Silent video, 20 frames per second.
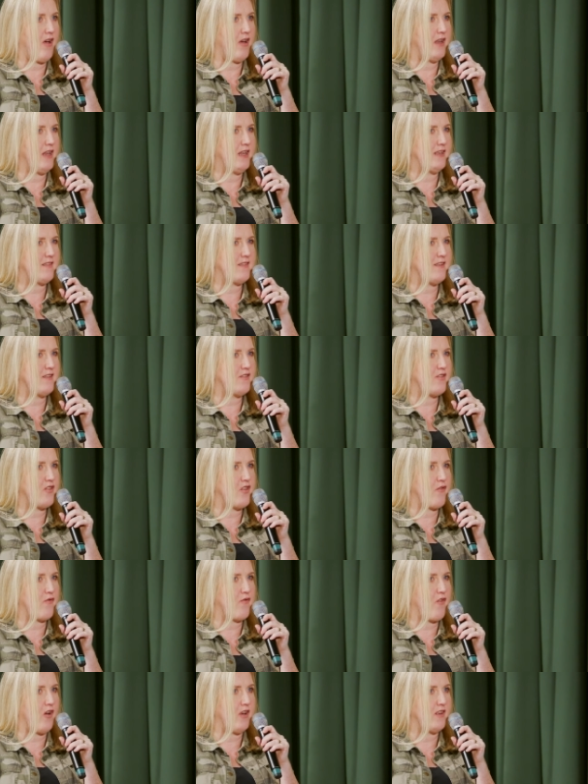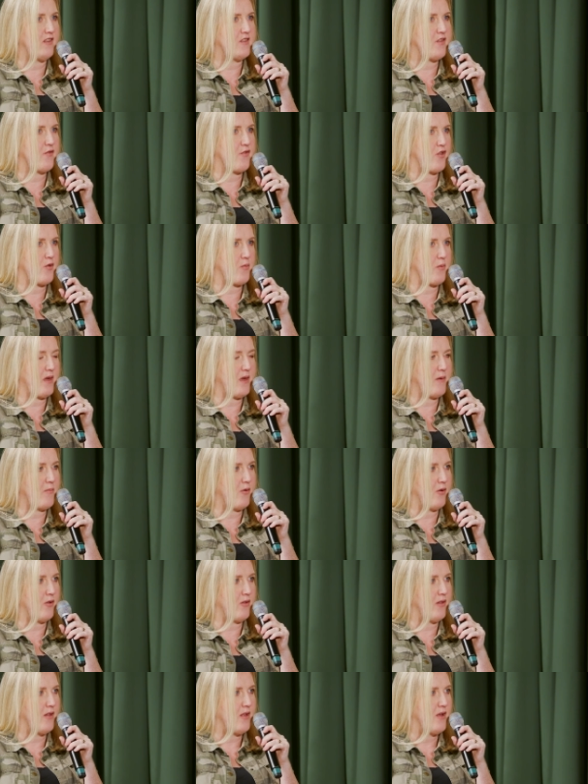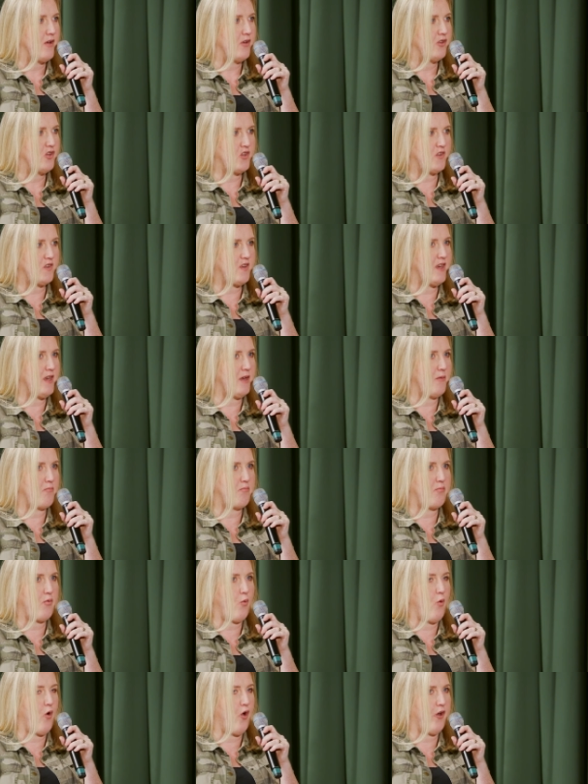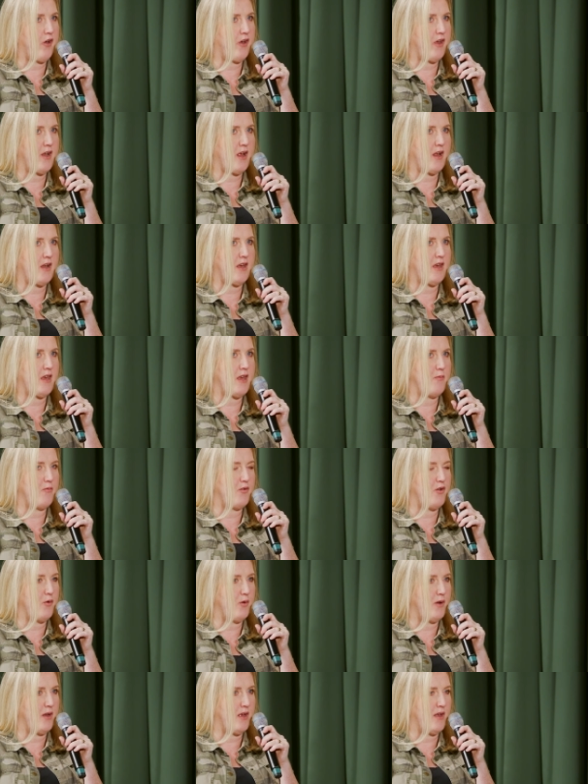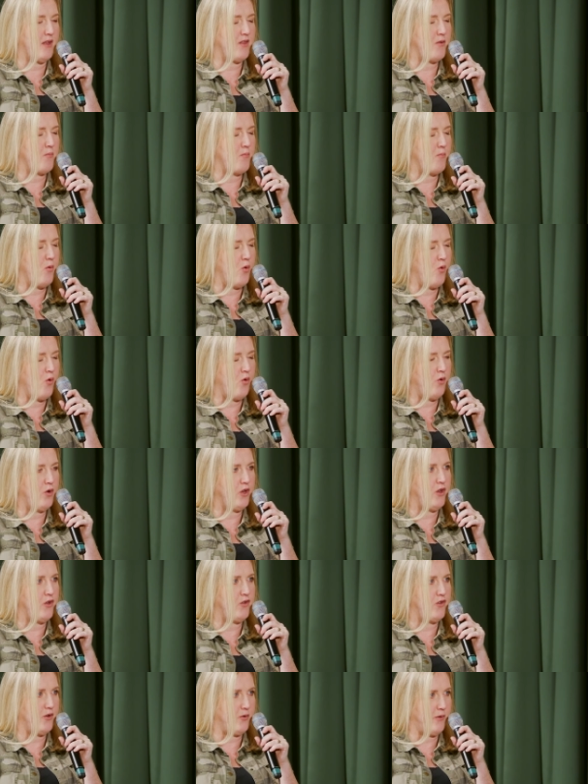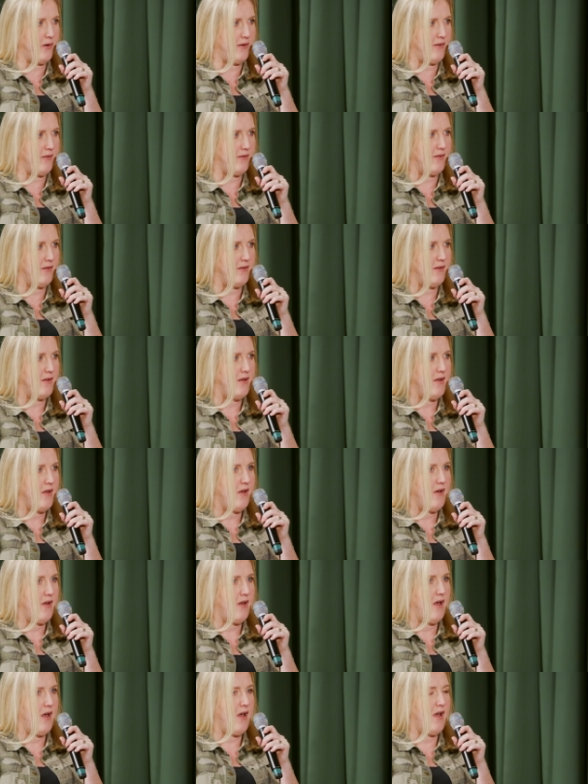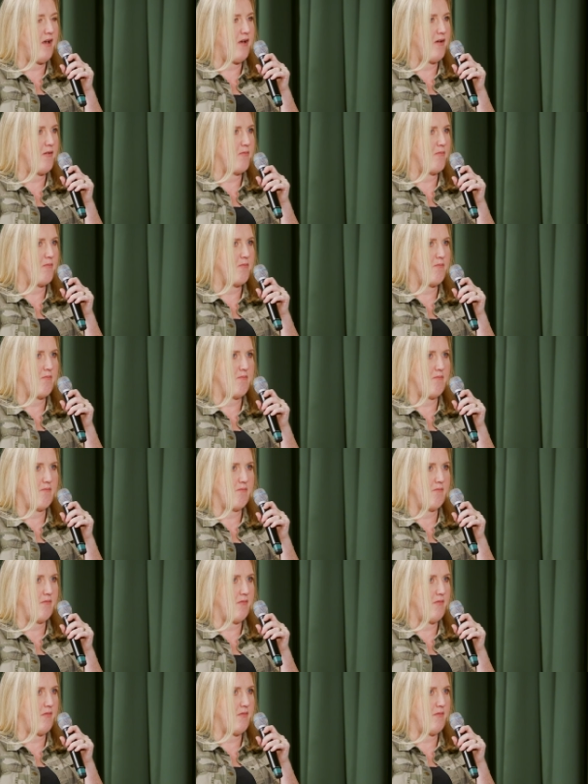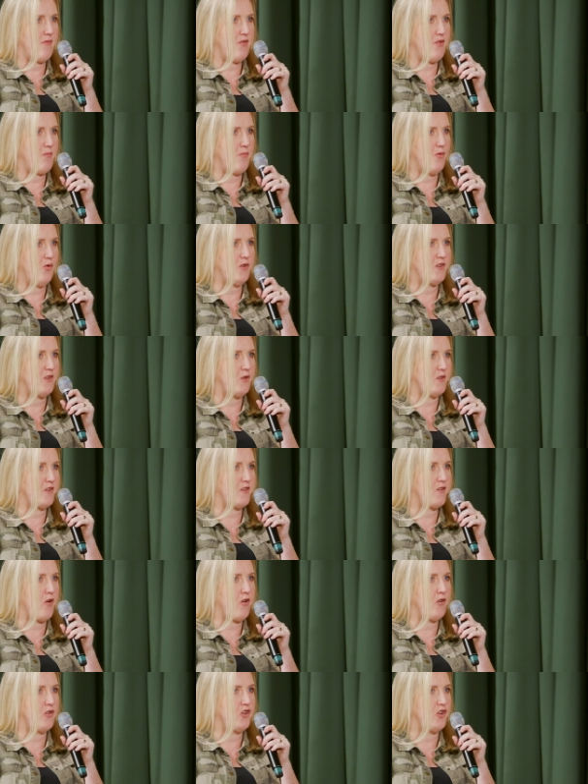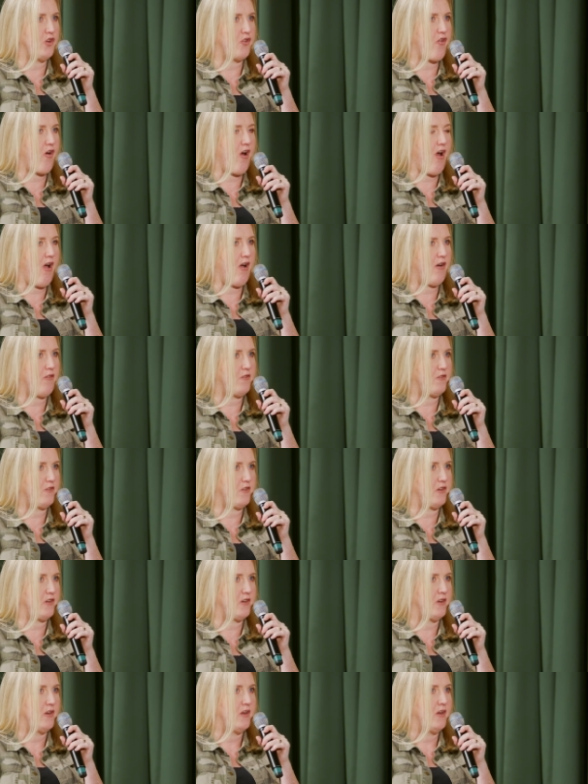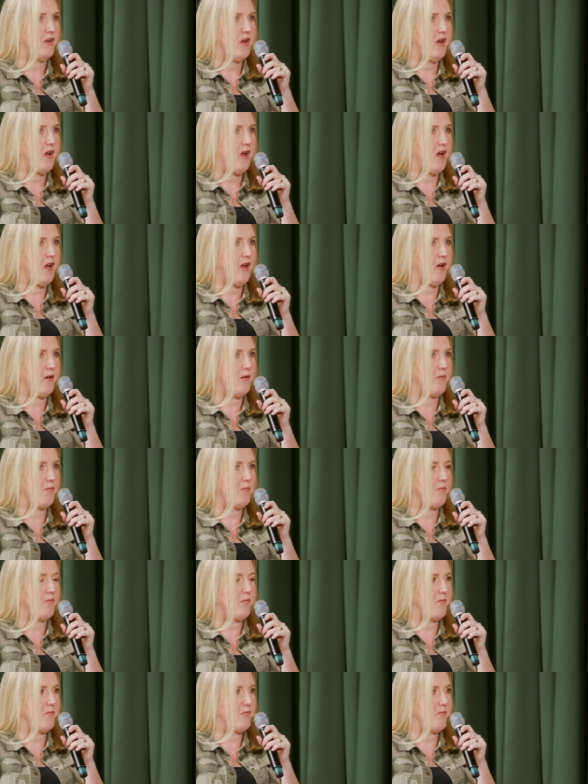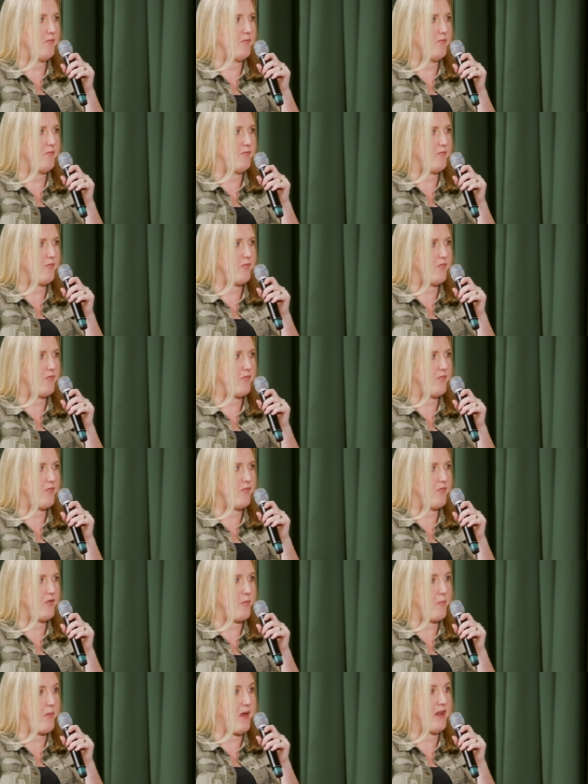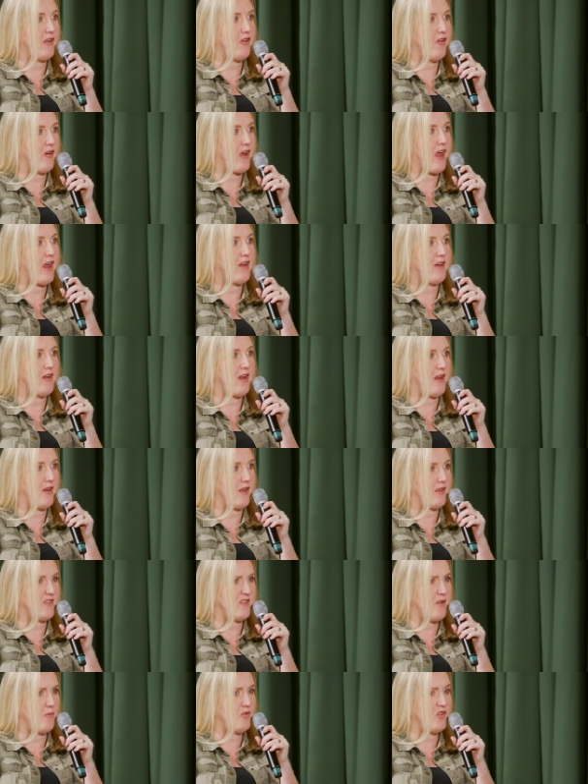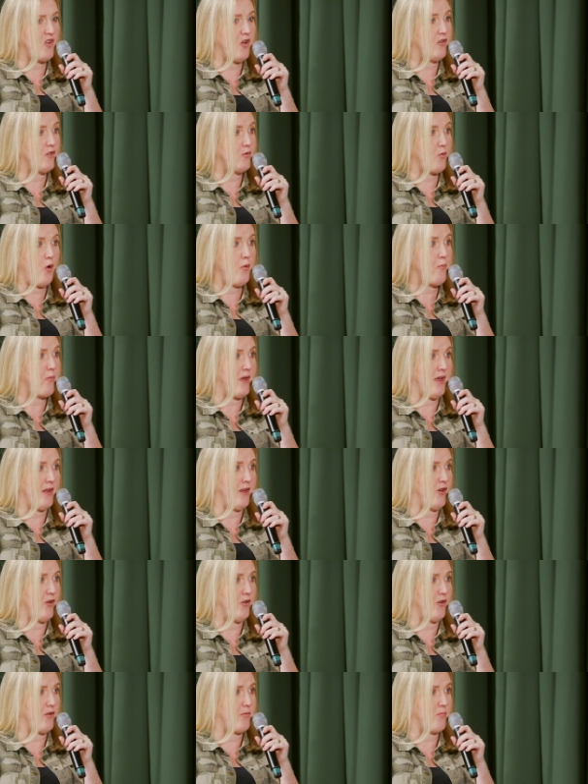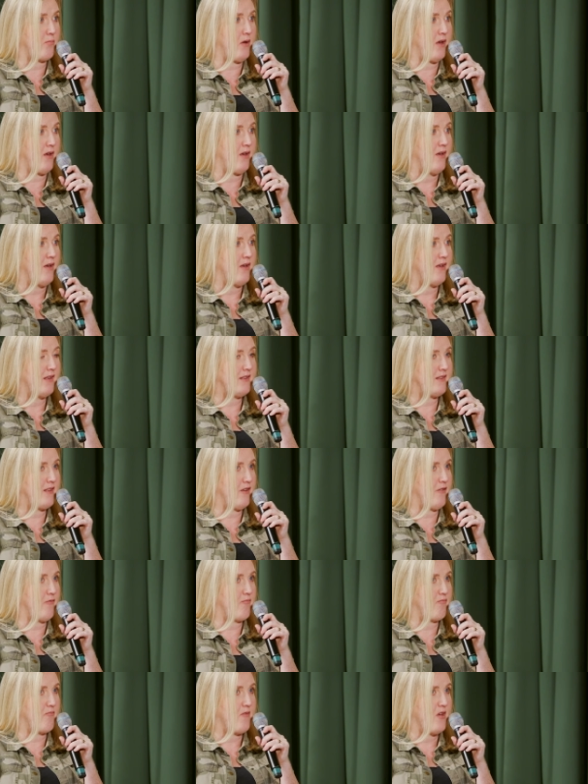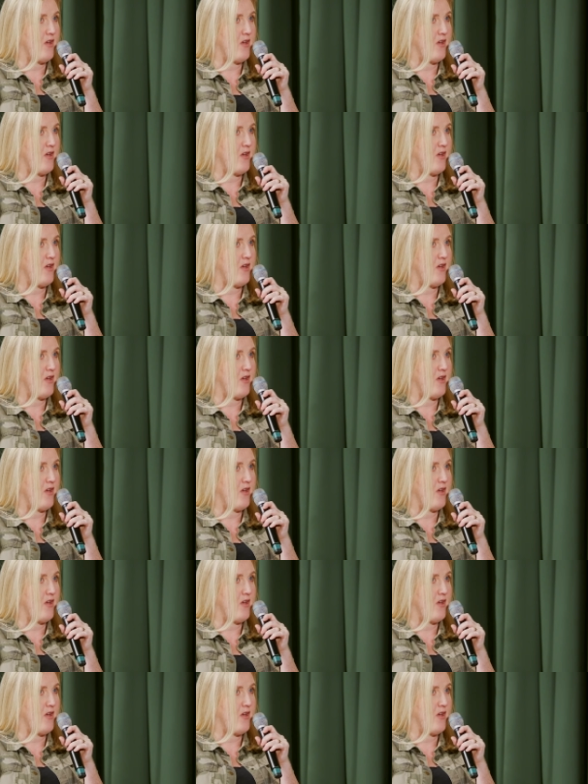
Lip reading: listening to the advice of other people, just keep working at it, keep doing it. And the more you do it, the more sort of songs you craft, the better you're getting at it. Some songs won't be any good, but it's like,